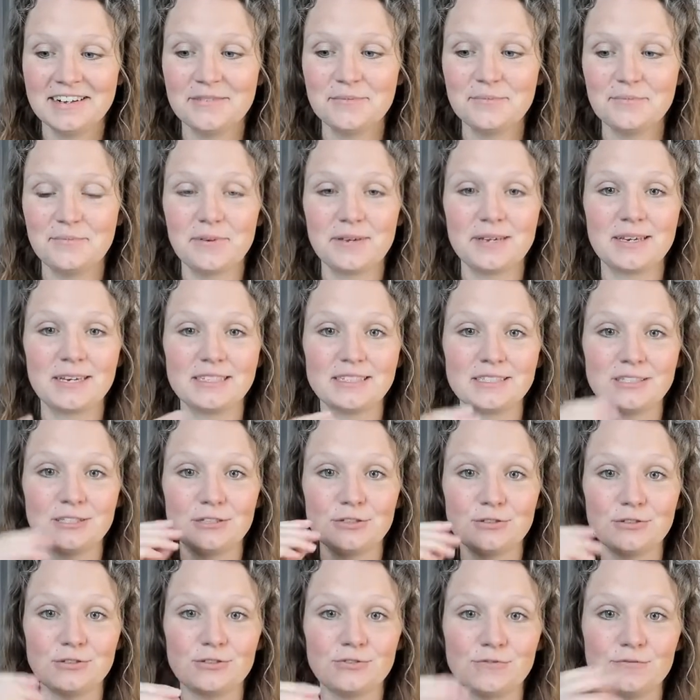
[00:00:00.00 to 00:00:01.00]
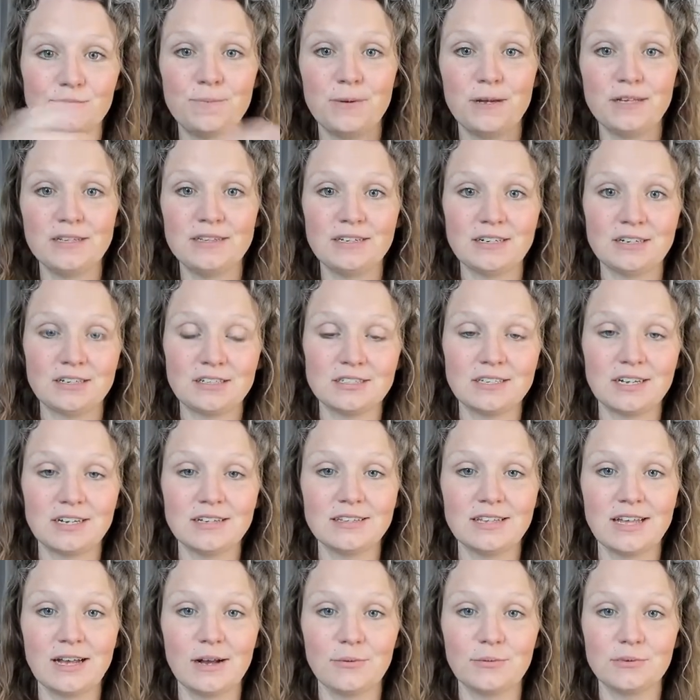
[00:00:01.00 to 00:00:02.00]
because you've been there,
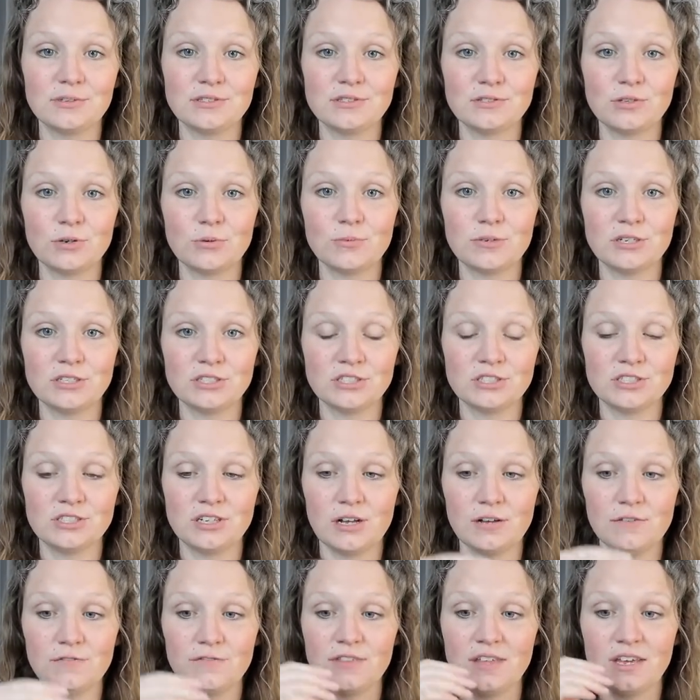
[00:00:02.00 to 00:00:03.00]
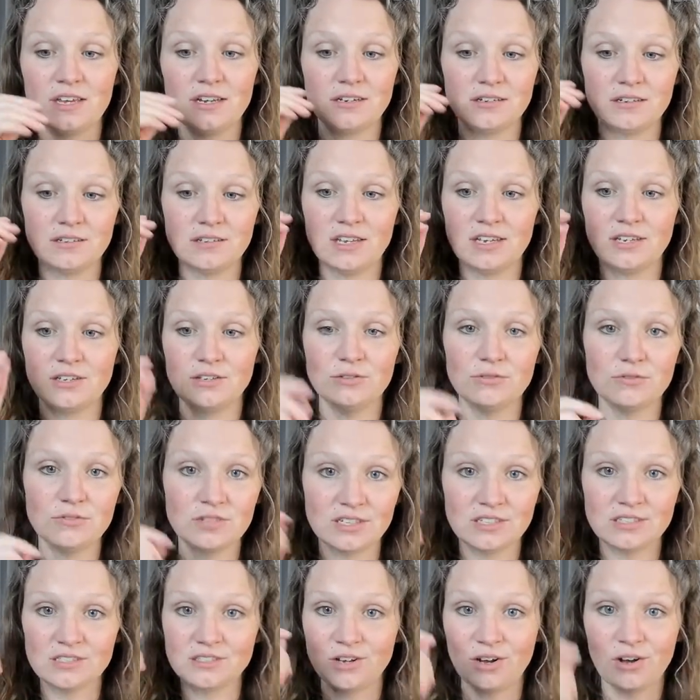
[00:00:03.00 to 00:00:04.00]
done that with so much stuff that you
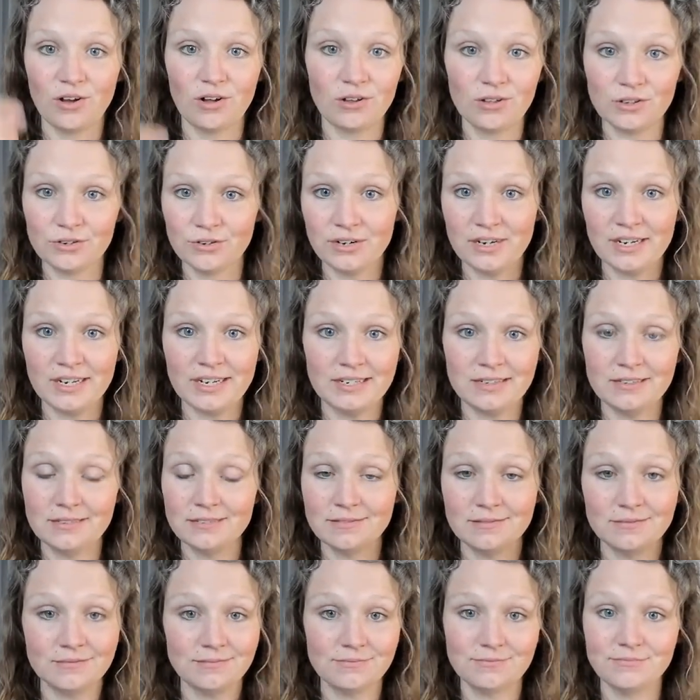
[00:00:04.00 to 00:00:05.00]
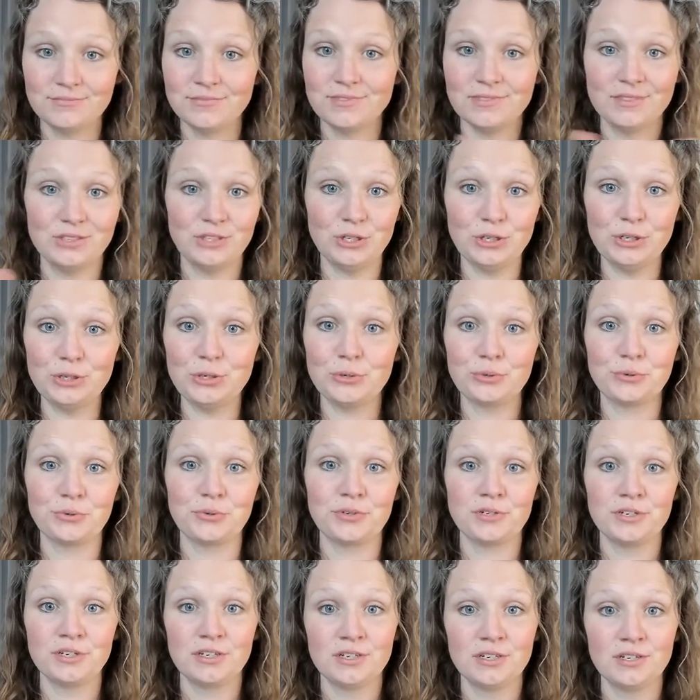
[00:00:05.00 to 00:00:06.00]
can tolerate
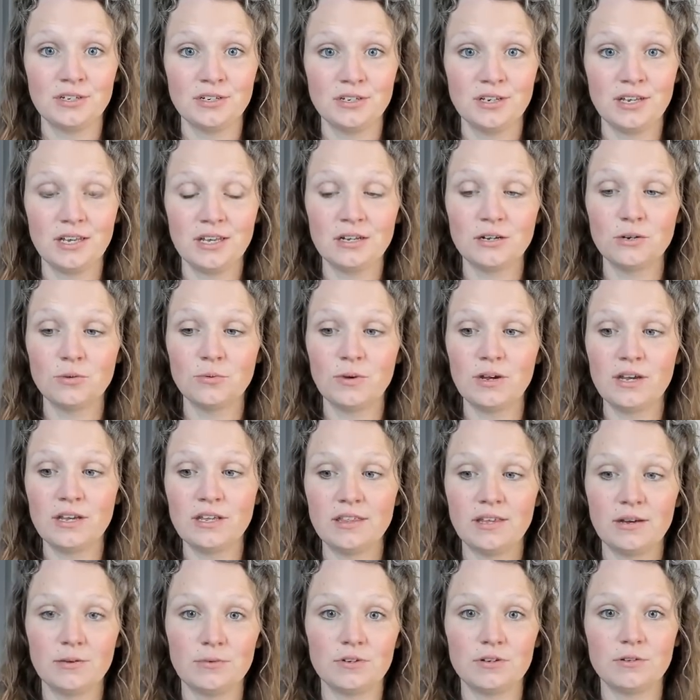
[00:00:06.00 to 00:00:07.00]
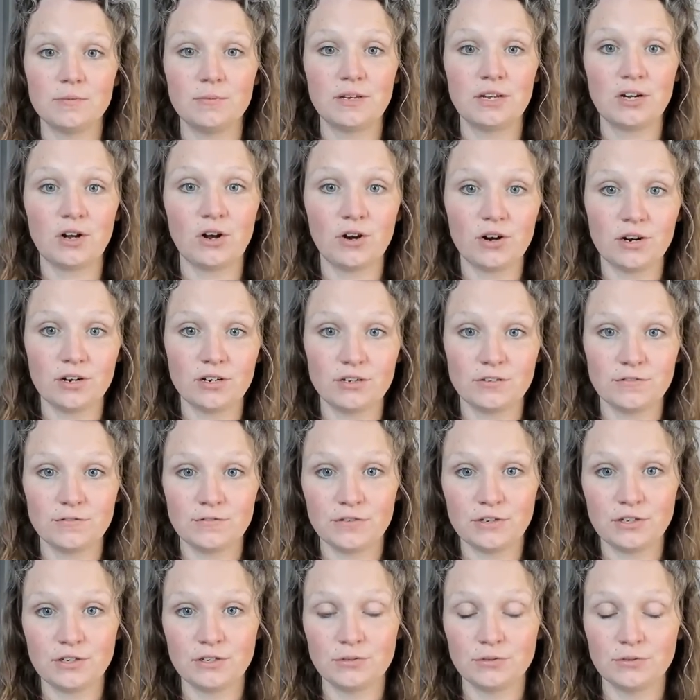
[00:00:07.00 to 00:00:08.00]
new in a way that would have been harder
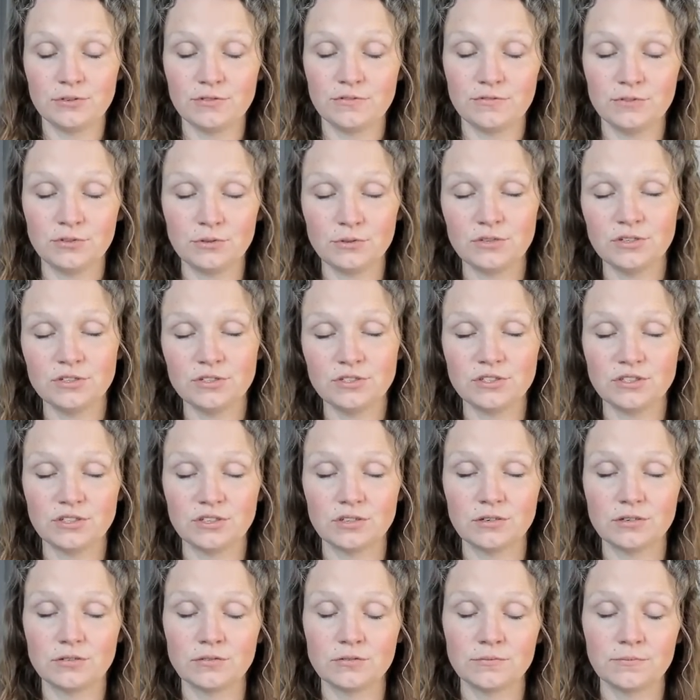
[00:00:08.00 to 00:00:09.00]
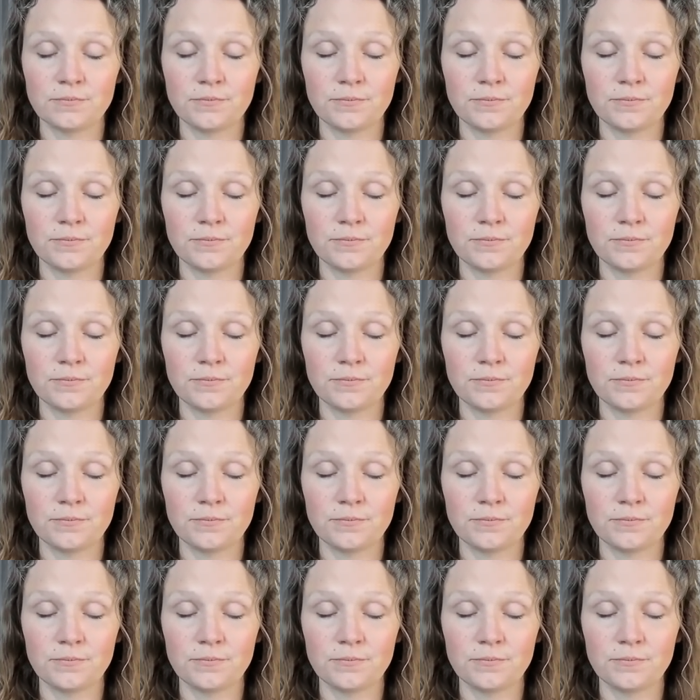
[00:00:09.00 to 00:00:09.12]
for you a few years ago.